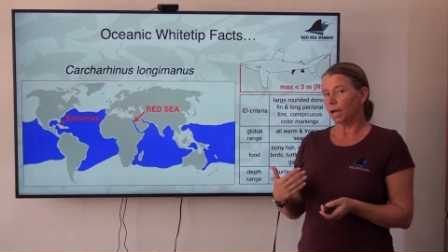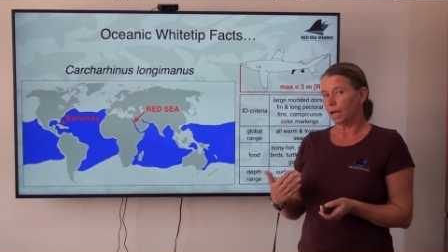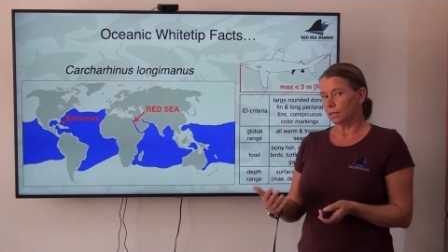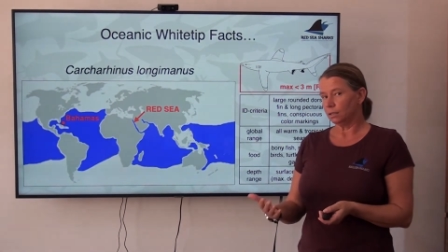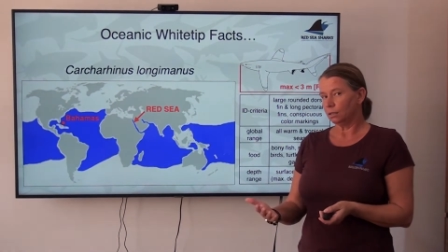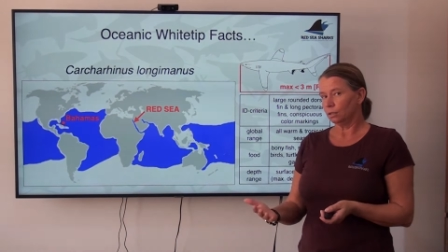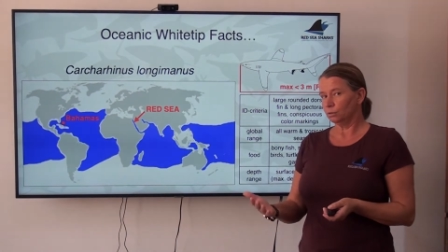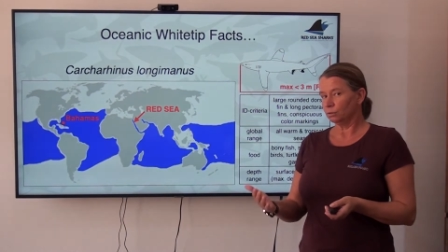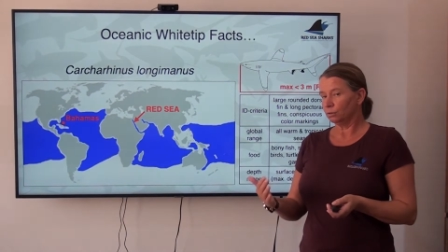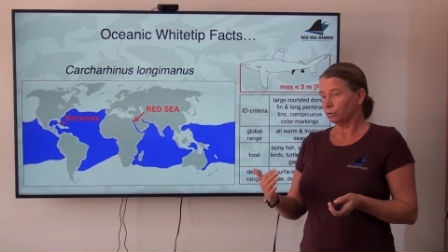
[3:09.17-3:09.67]

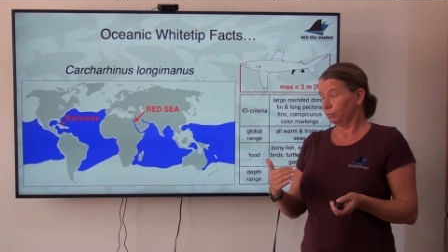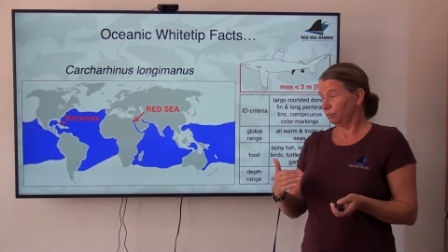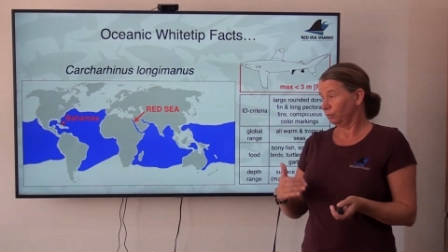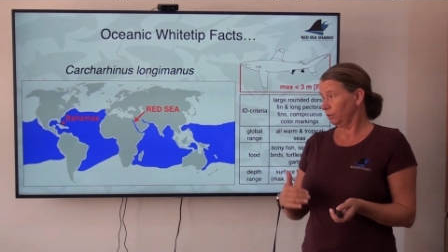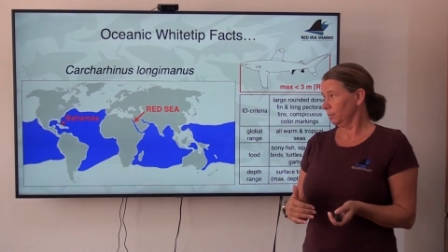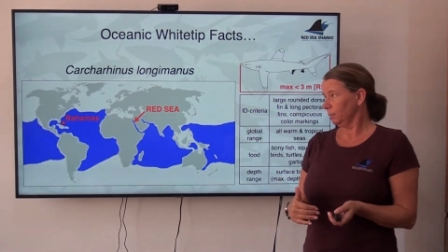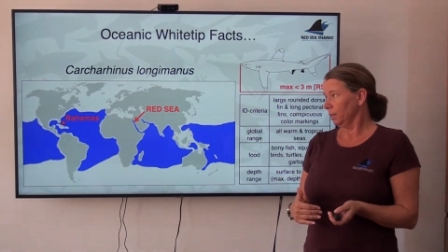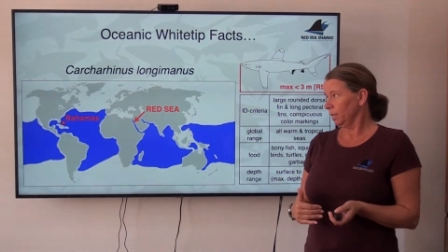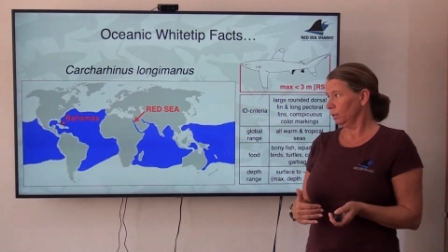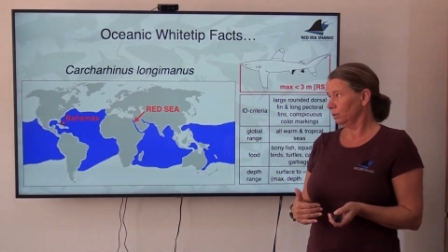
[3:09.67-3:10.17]
adult
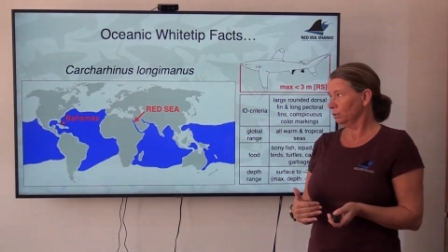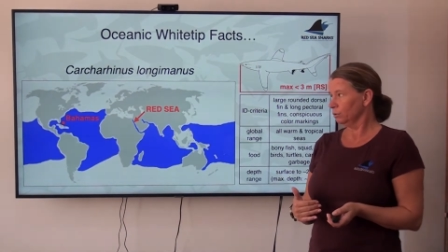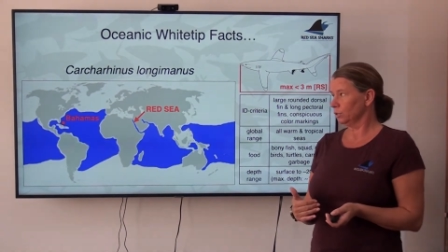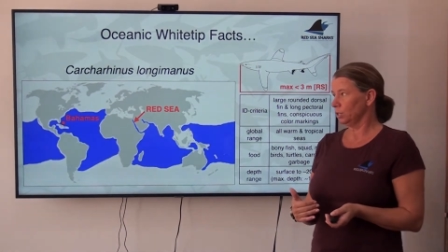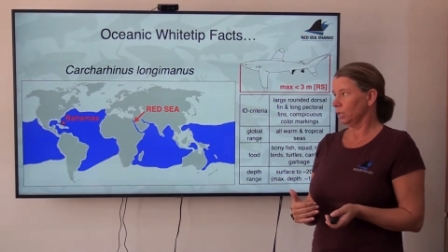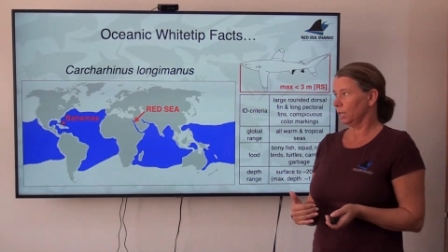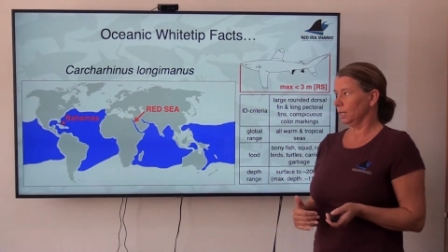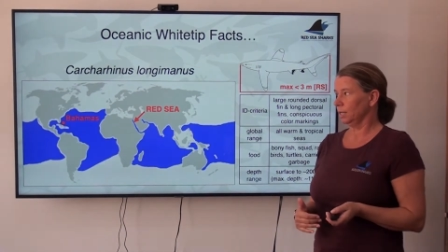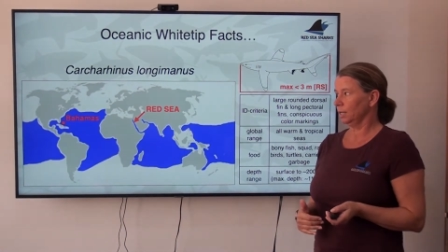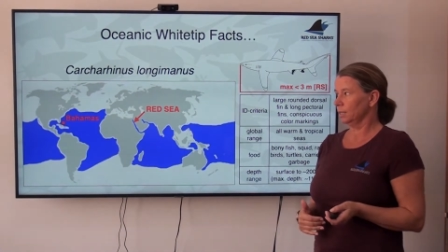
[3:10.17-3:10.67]
female
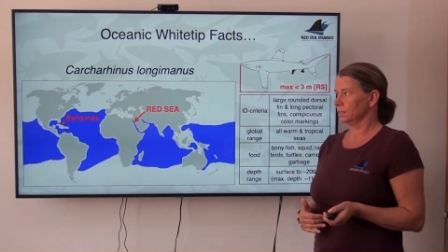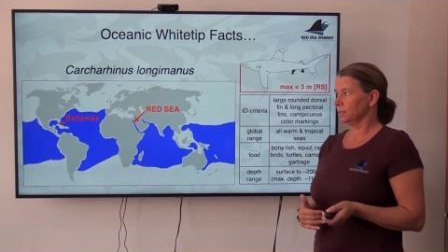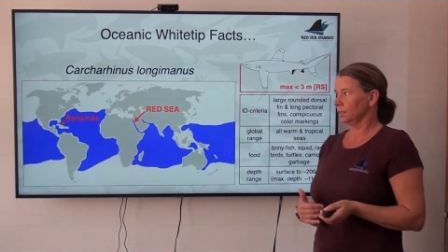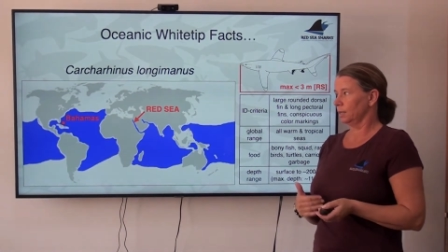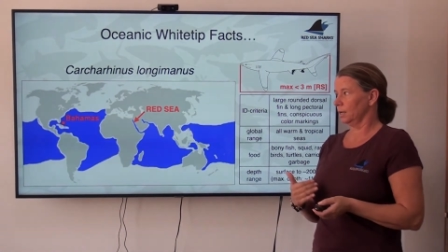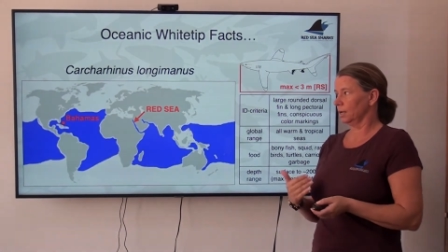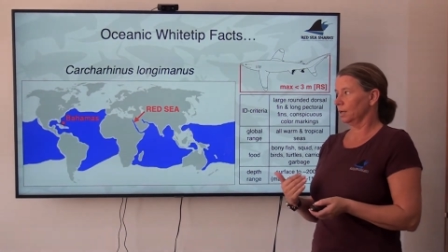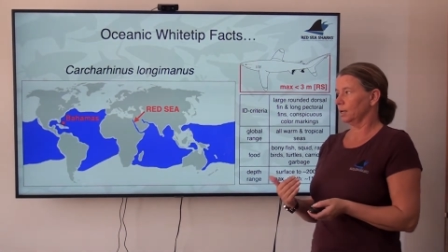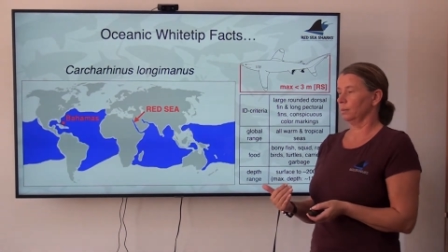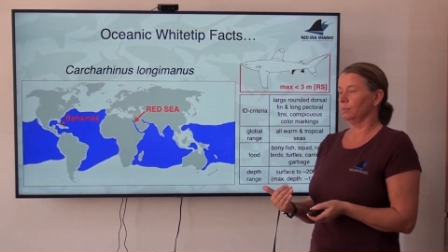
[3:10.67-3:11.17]
oceanics
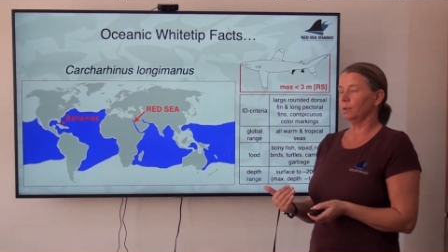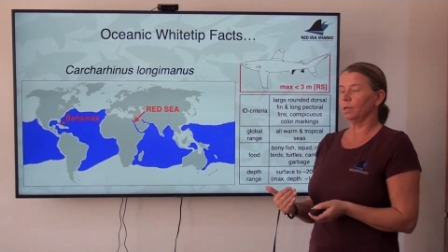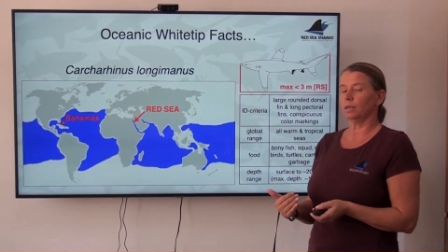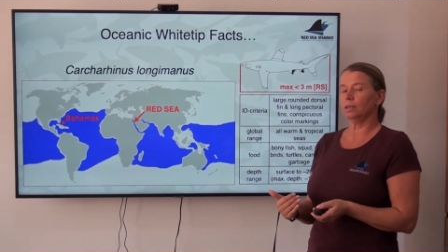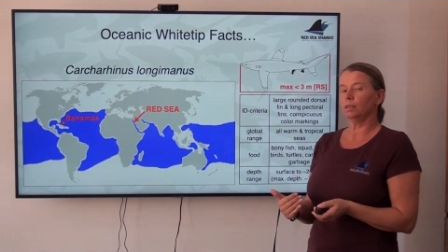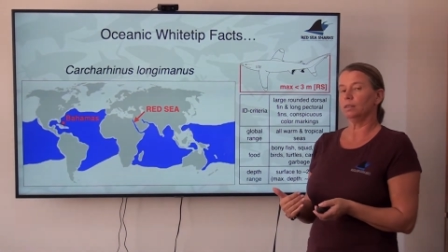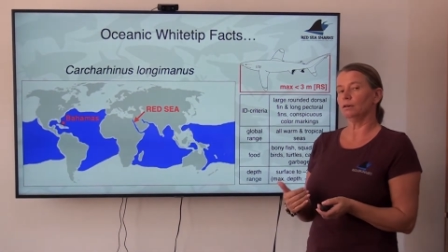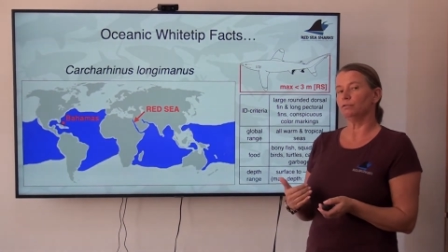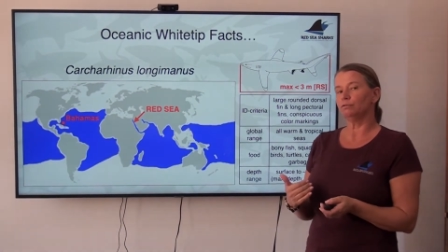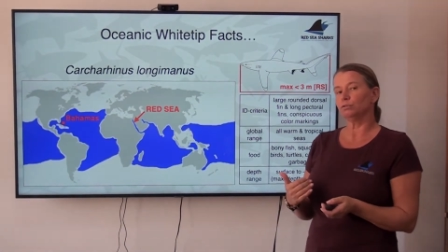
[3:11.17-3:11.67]
that are coming
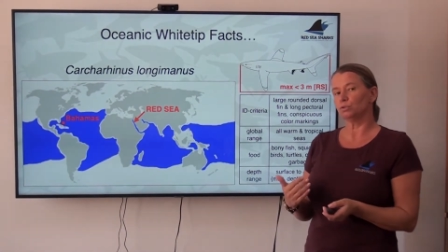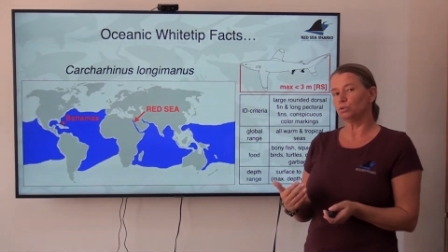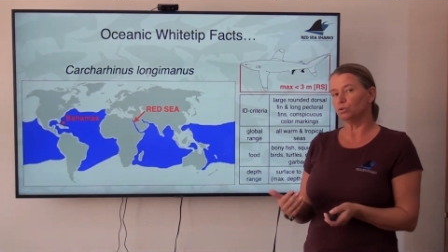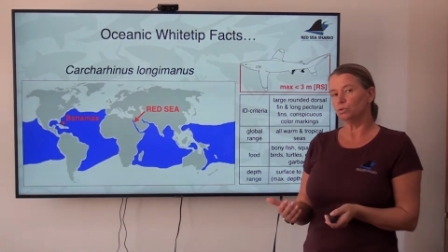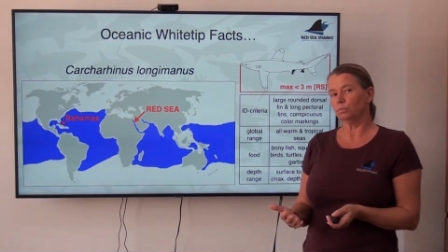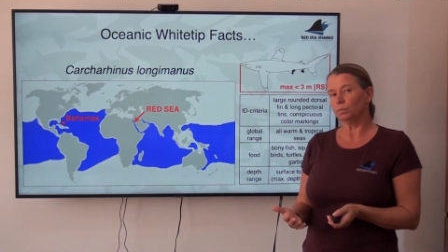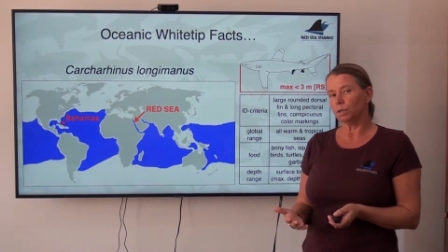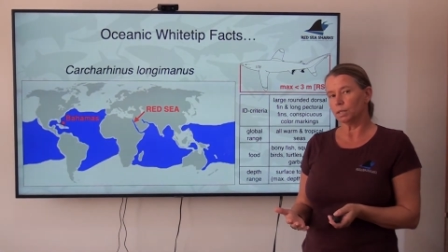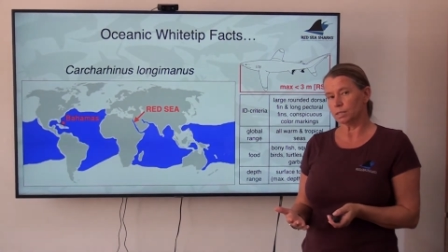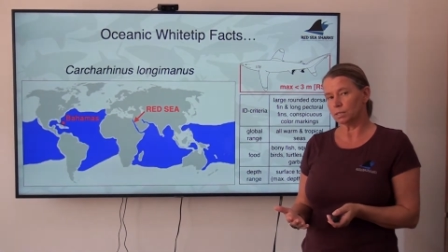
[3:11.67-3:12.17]
in there for
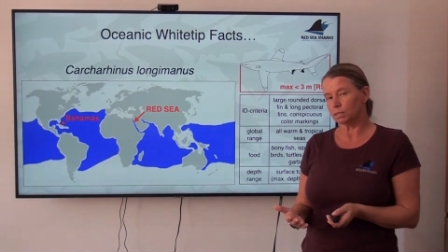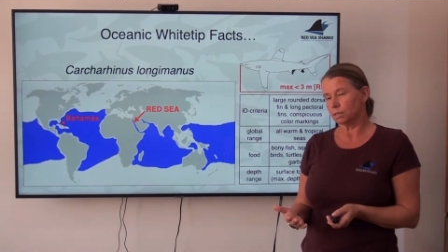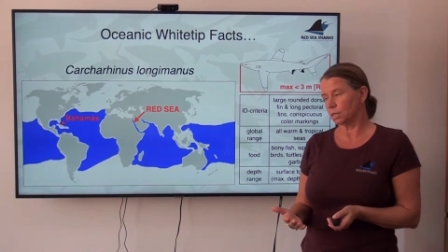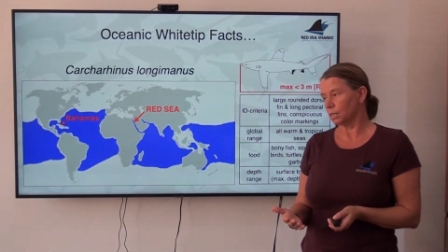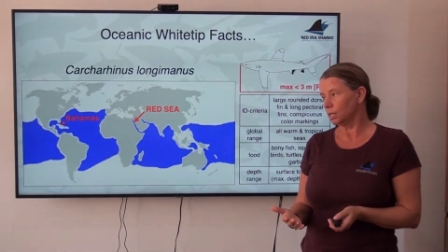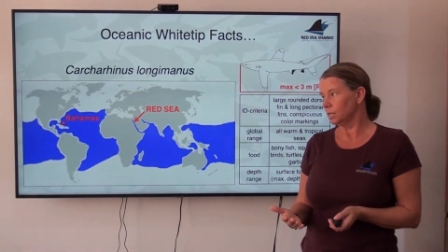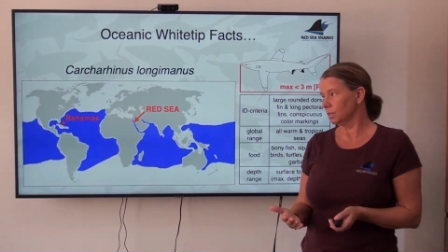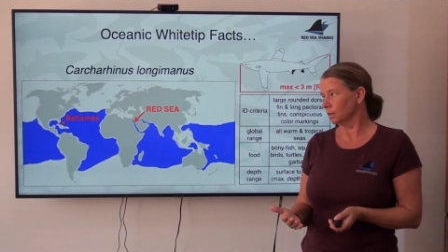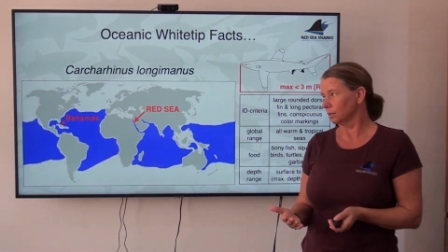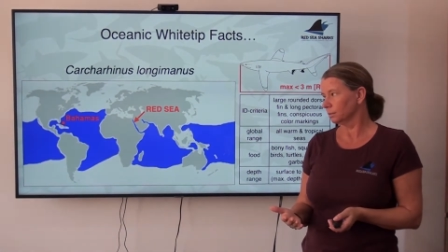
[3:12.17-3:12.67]
2 months a
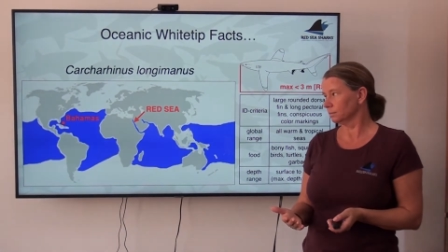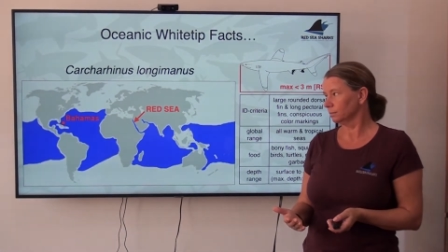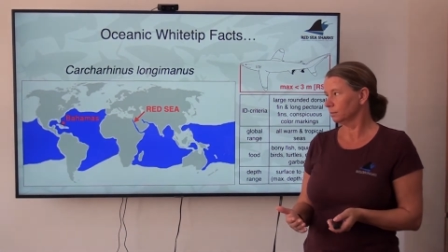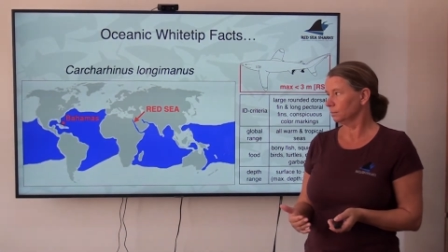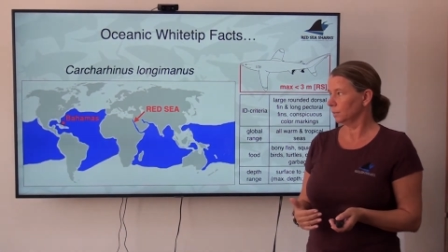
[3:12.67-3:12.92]
year,